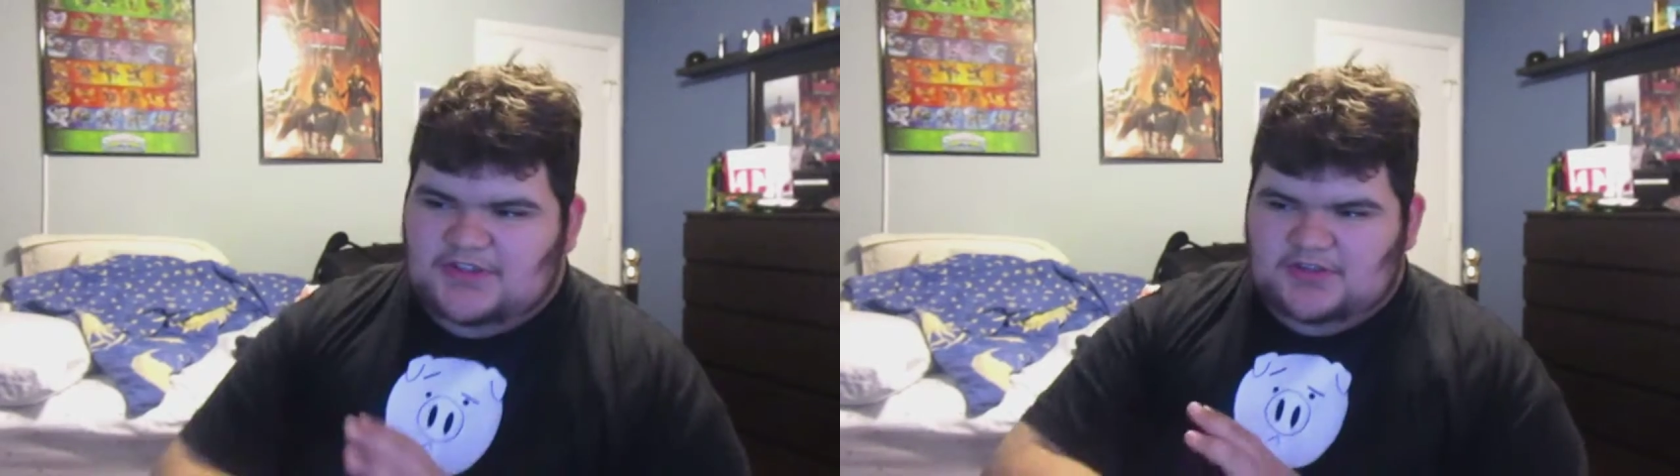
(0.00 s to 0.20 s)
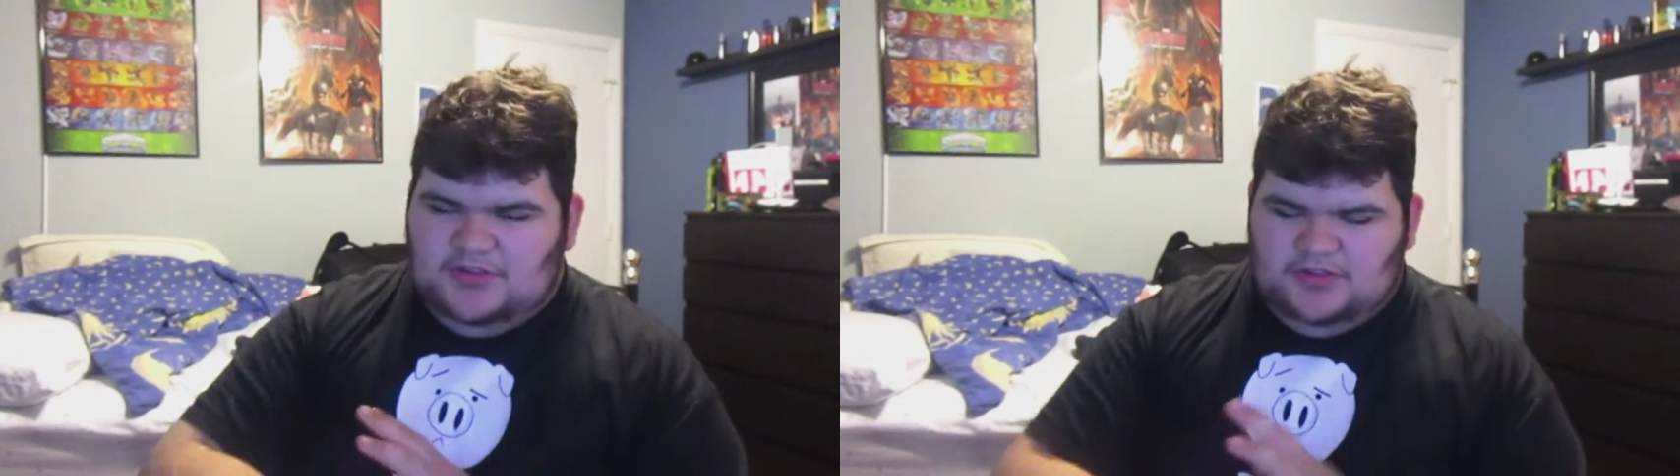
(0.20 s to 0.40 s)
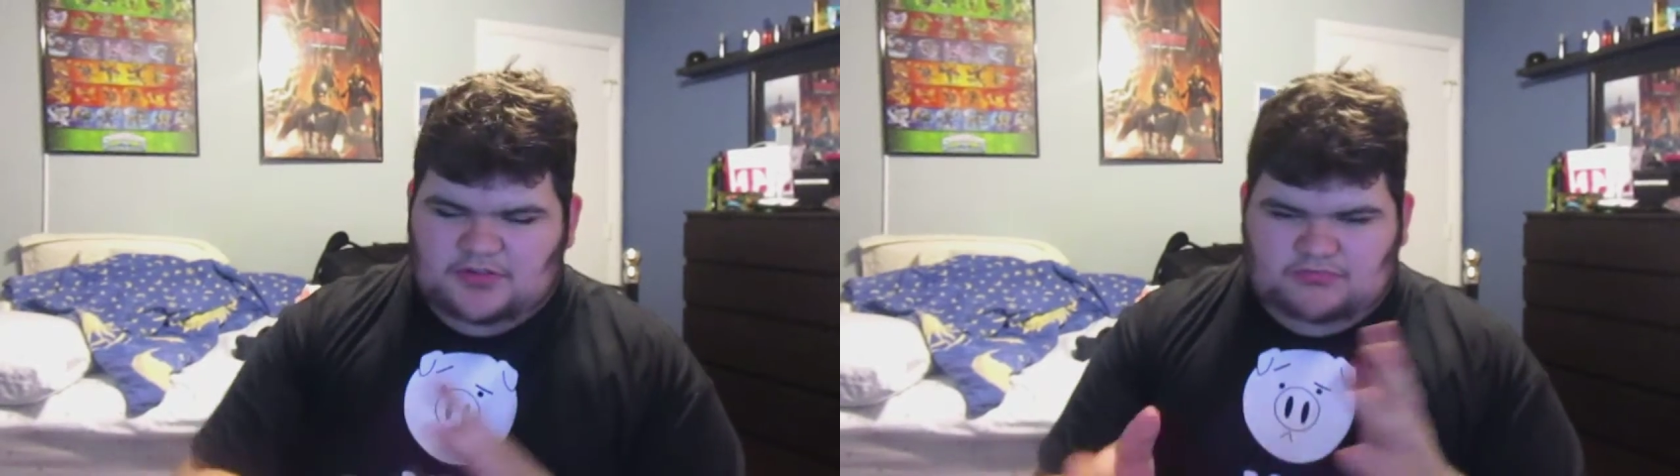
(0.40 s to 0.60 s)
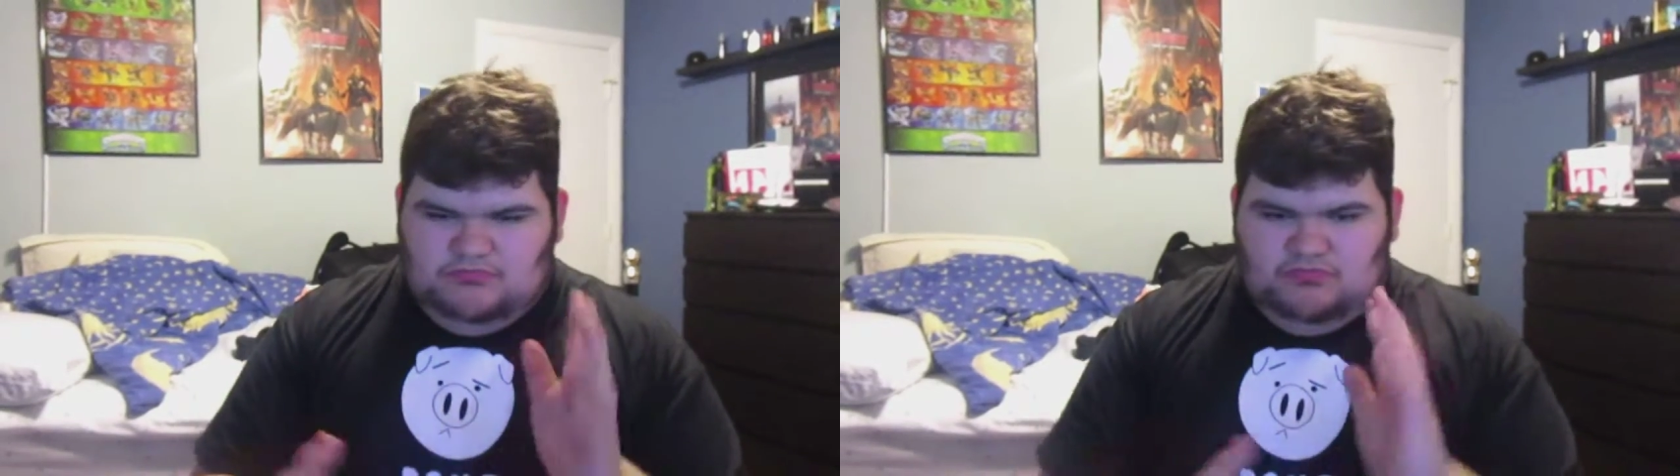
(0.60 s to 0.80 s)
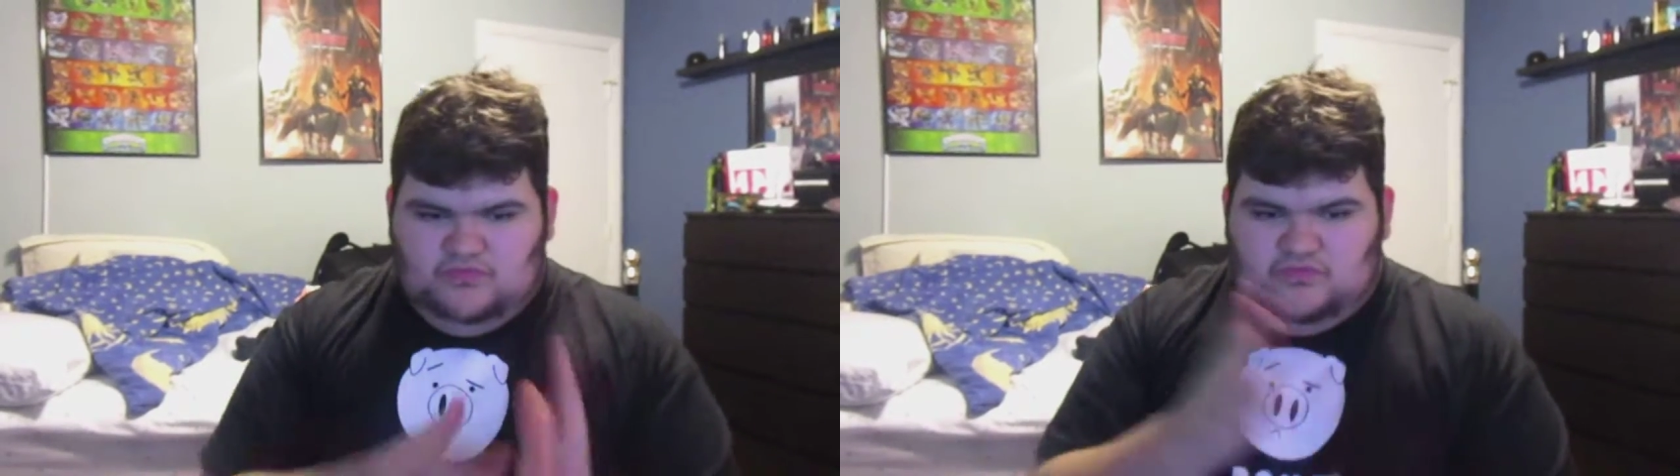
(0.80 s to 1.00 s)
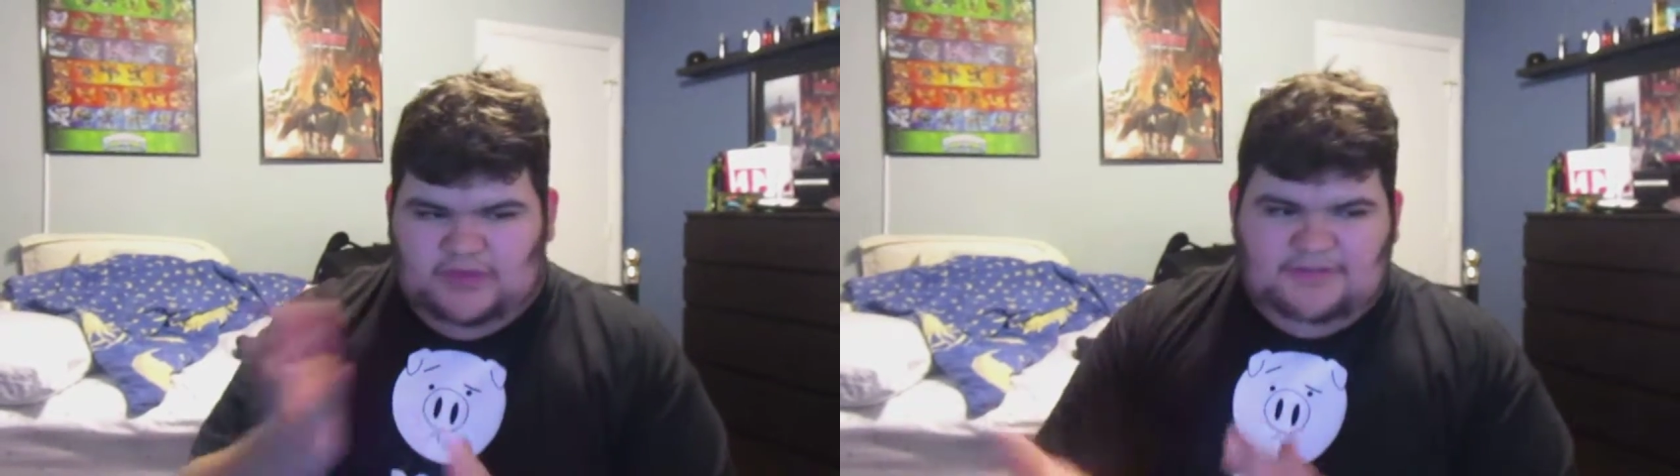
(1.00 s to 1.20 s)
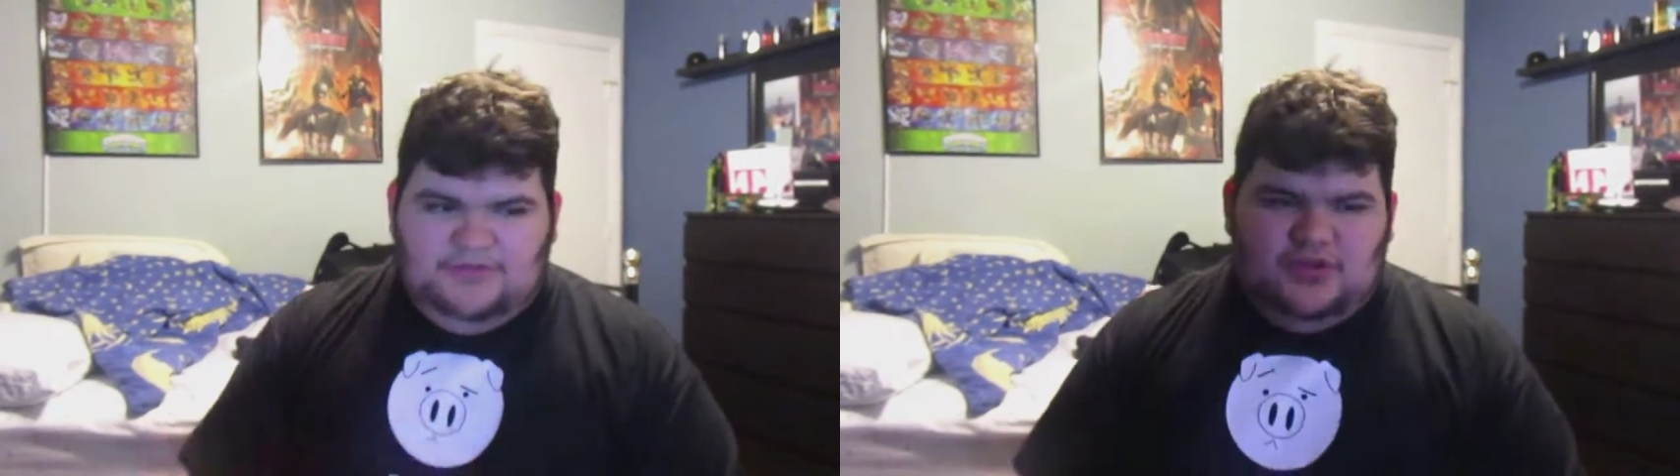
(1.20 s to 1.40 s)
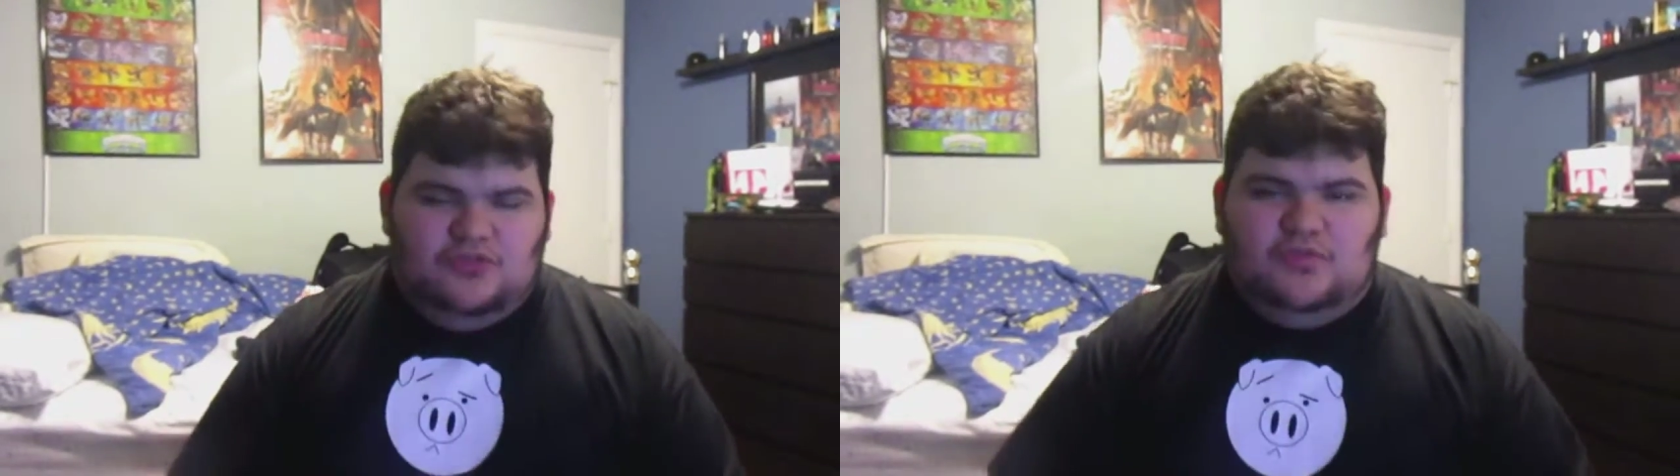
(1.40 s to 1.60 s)
uh,
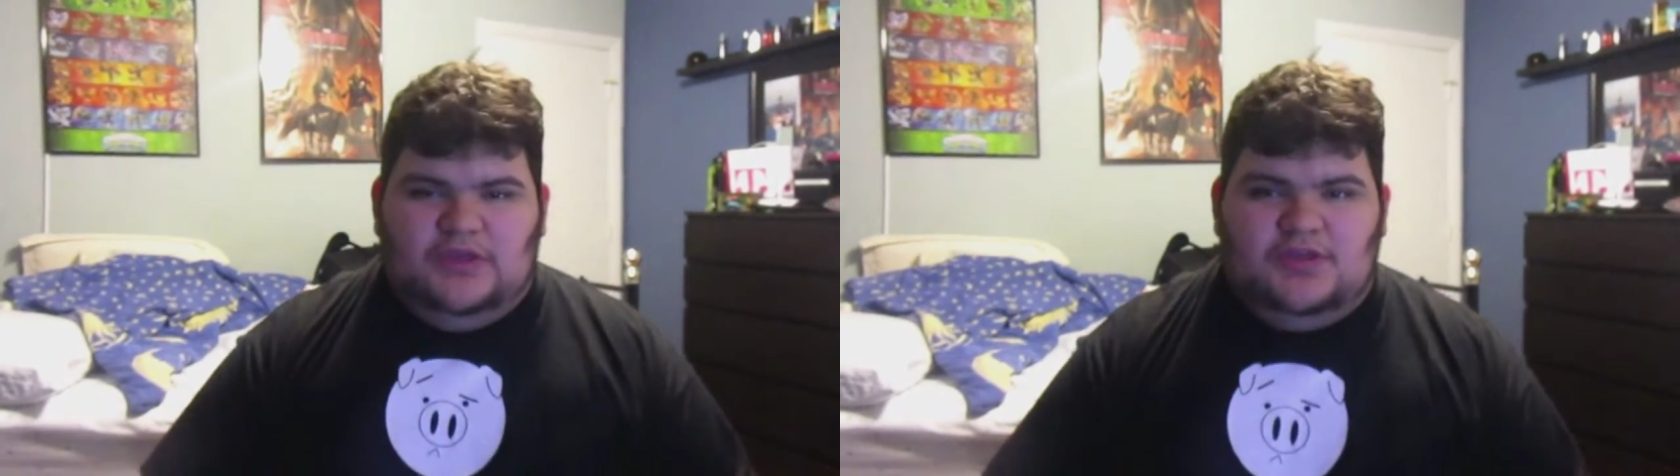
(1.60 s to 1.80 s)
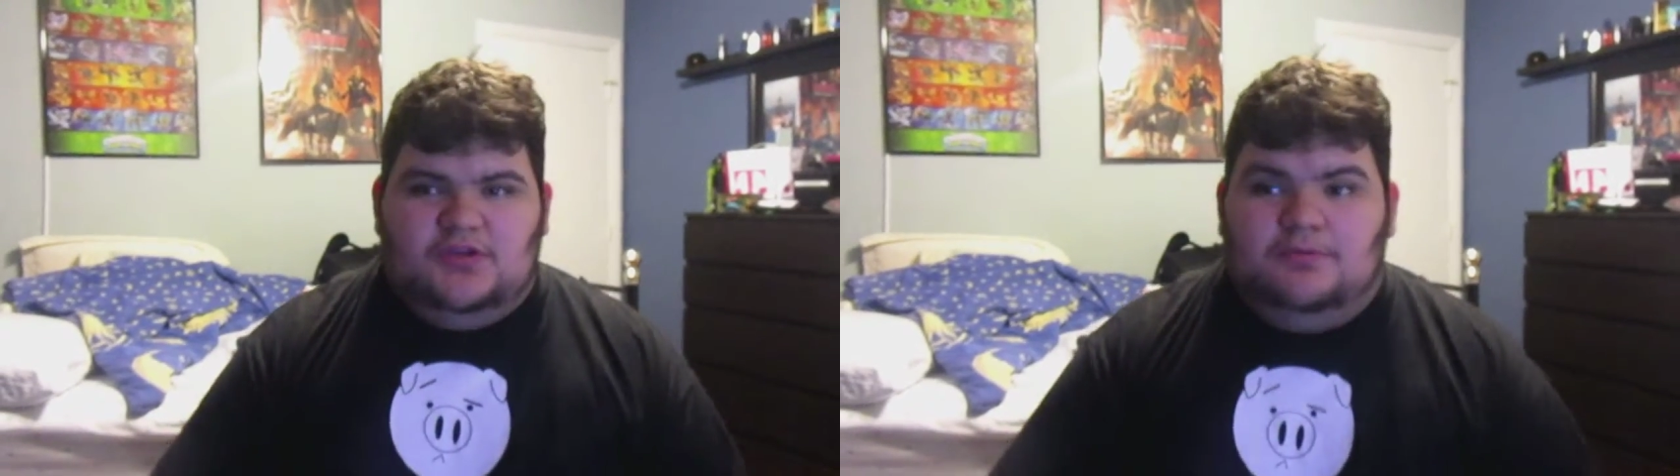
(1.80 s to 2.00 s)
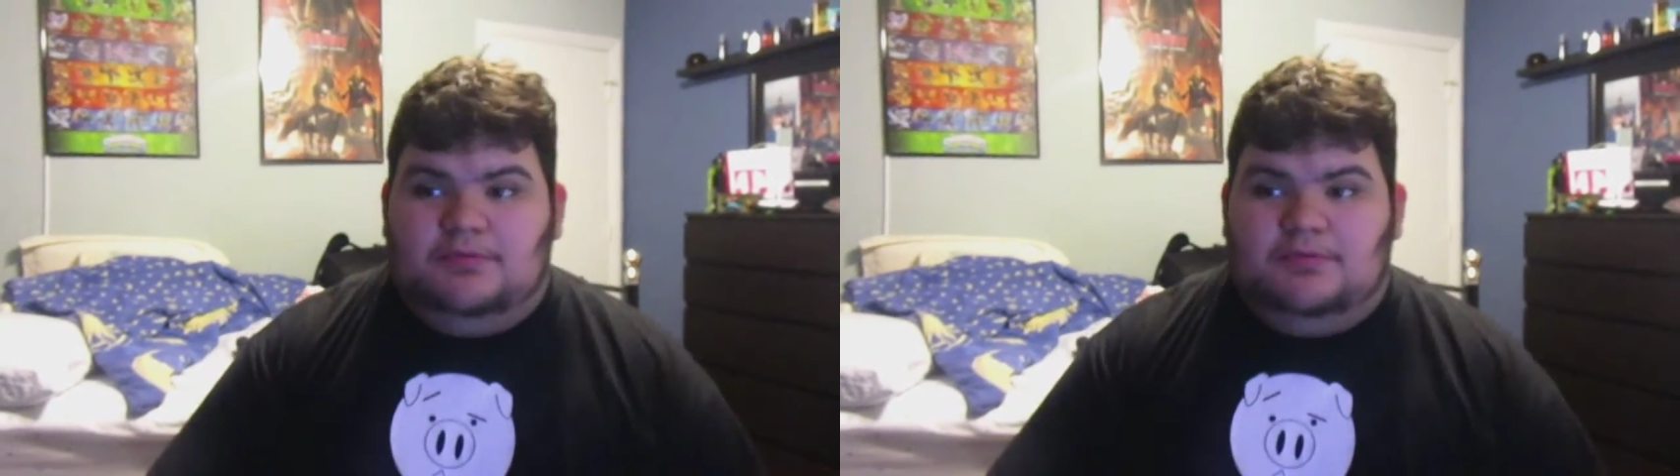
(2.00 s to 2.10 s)
every other week, you know.